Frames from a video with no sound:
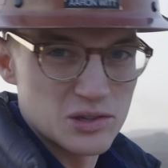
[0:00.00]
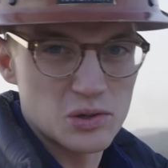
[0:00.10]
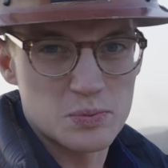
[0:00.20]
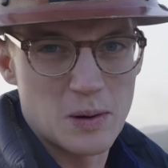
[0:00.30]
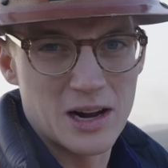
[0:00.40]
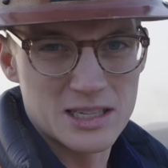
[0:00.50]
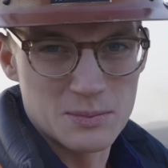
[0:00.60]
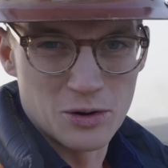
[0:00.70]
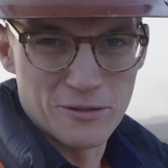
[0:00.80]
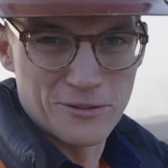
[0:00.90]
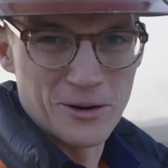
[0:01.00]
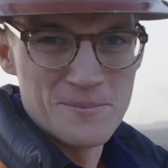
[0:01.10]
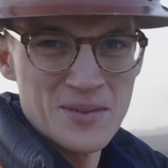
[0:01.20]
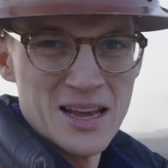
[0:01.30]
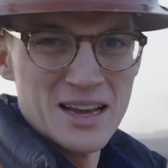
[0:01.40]
is responsible for
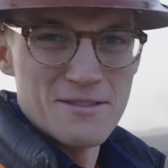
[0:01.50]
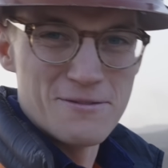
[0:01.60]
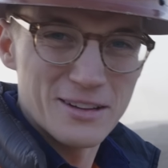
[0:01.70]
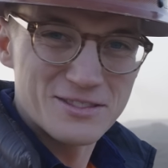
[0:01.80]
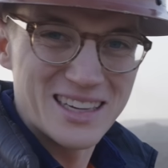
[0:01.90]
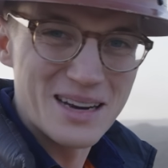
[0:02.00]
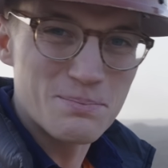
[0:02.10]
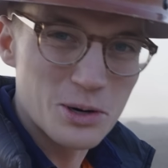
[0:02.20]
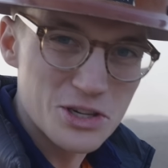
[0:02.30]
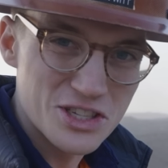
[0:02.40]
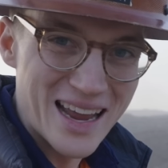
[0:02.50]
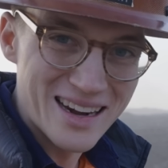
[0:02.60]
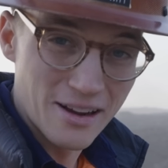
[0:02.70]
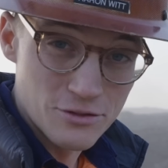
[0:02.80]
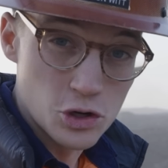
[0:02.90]

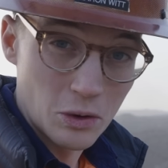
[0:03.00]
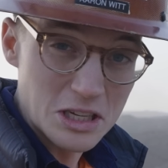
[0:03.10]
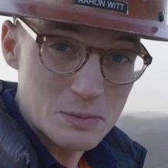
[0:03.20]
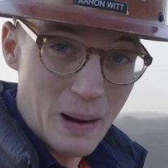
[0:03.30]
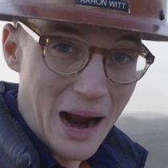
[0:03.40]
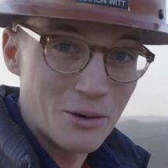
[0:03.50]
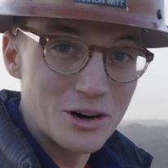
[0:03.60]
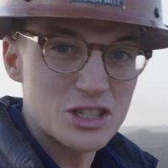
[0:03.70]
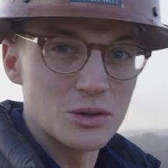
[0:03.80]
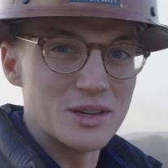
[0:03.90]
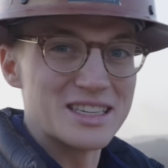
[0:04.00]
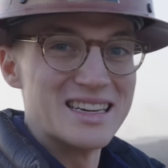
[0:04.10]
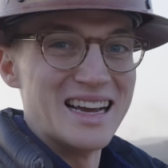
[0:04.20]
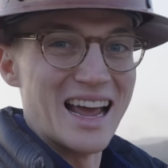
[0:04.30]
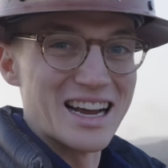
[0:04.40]
15% of Jordan's power, so it's
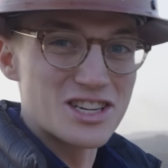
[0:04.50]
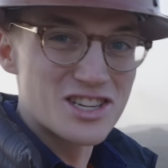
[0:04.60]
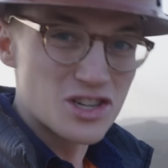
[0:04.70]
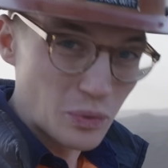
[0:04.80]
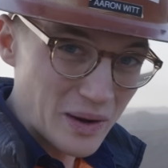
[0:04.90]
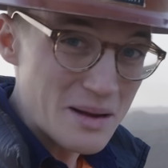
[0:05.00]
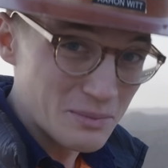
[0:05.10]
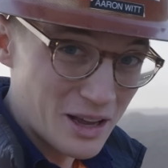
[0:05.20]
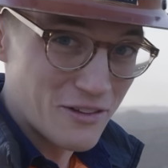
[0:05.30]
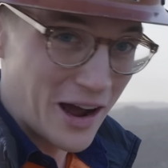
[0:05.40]
extremely